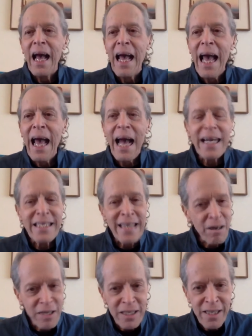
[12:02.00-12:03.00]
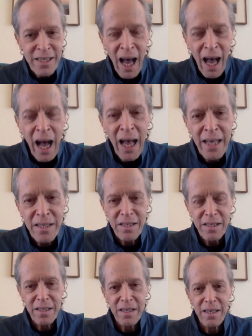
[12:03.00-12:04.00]
hectare in
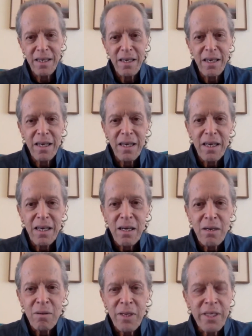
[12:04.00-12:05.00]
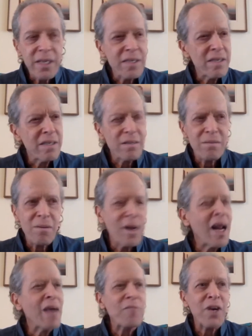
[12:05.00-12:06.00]
size, which is
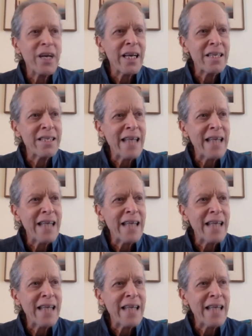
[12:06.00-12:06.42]
whatever it is,